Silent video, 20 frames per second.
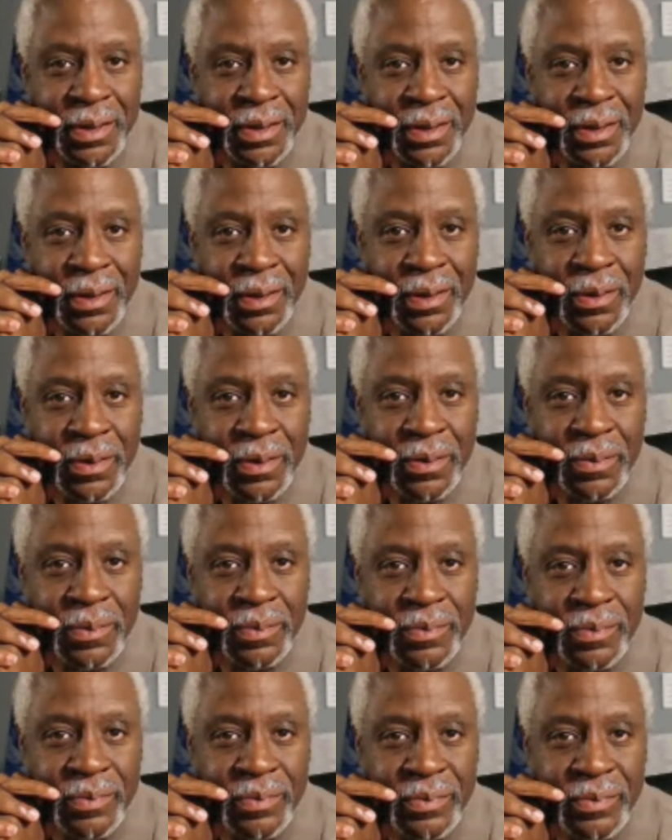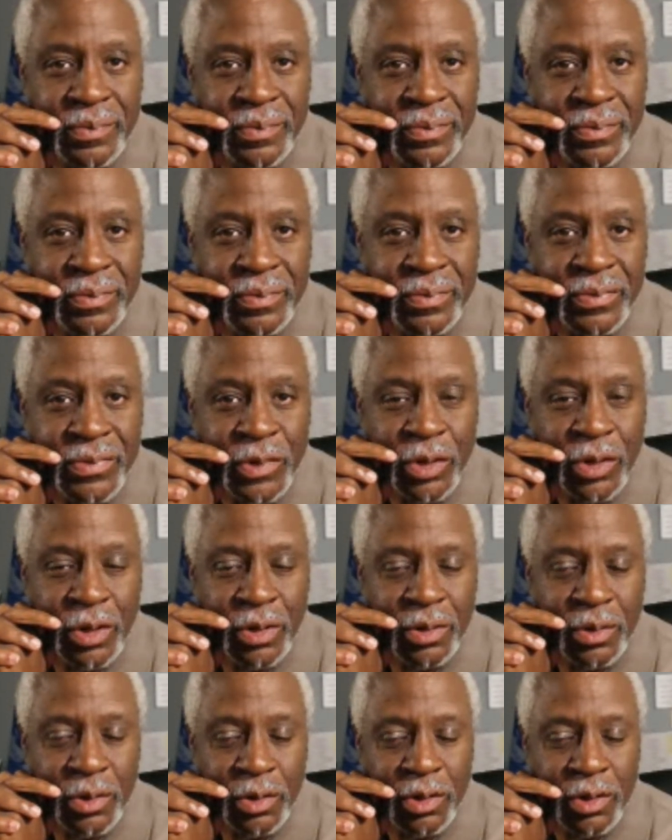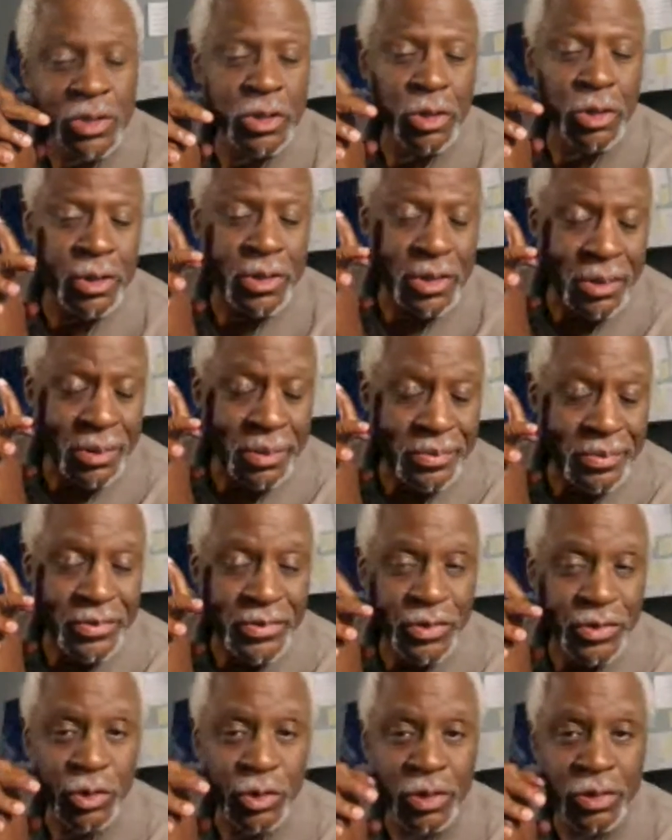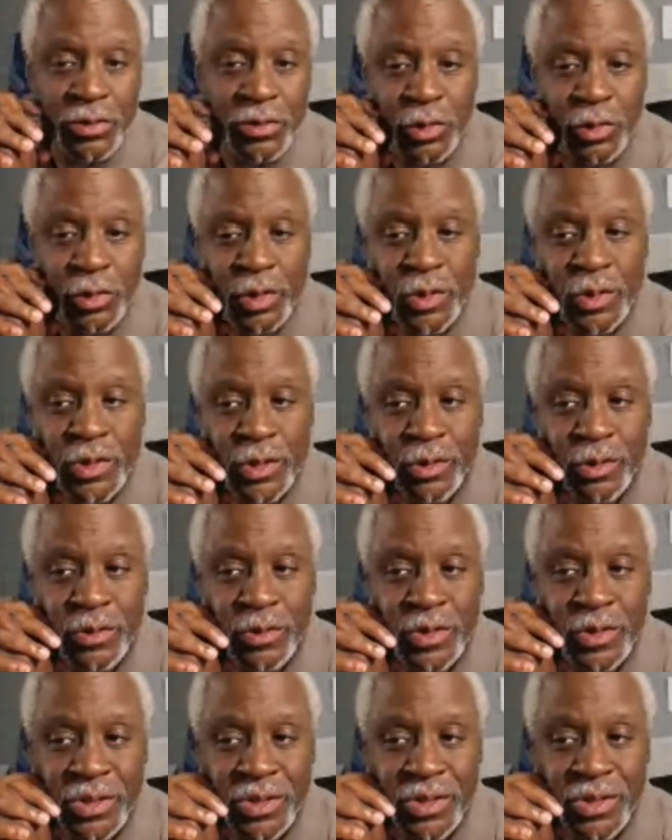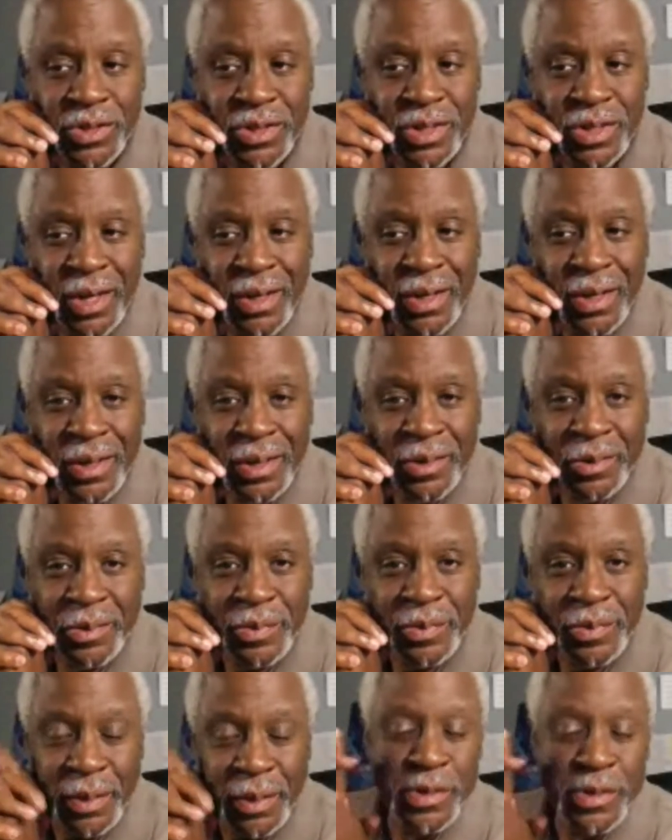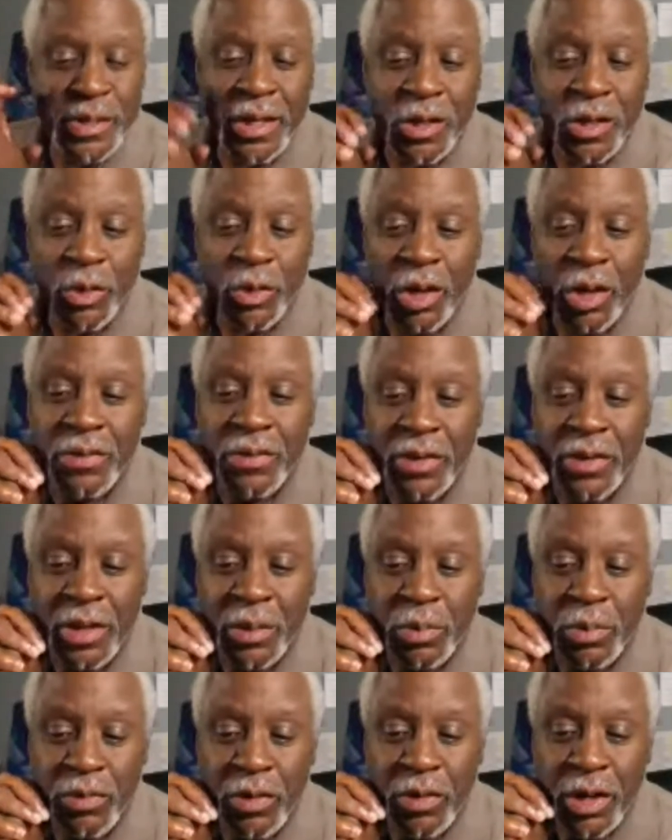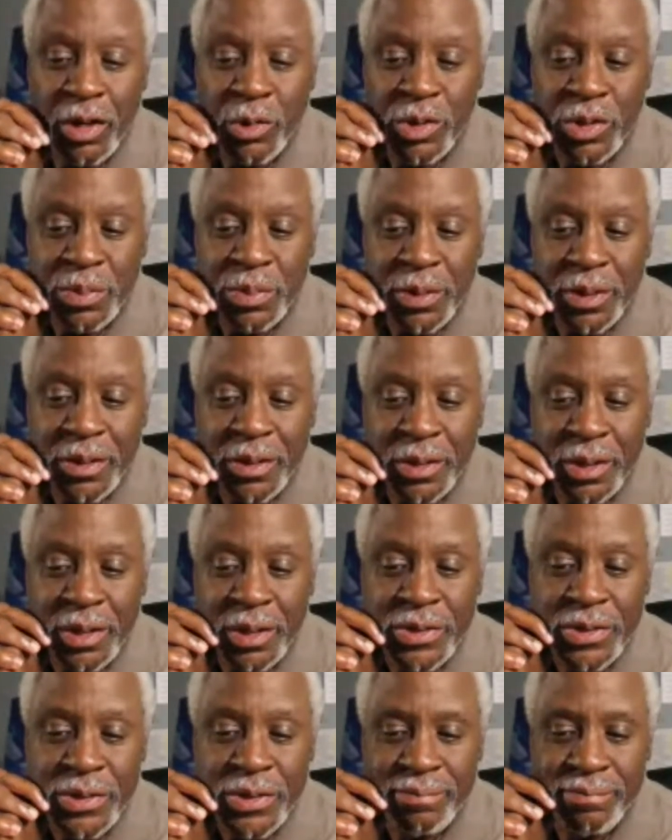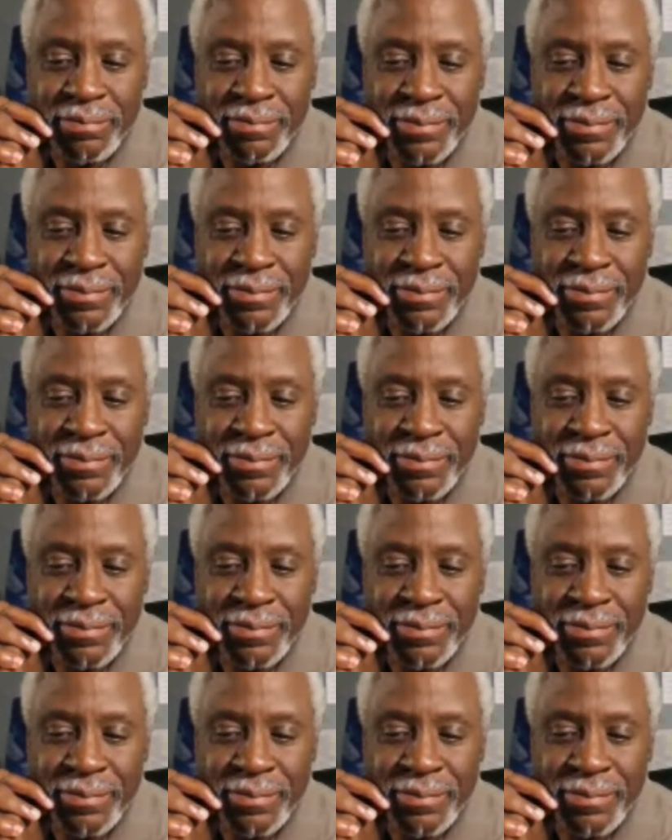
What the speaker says: are charging for those services. And I'm saying qualified providers because,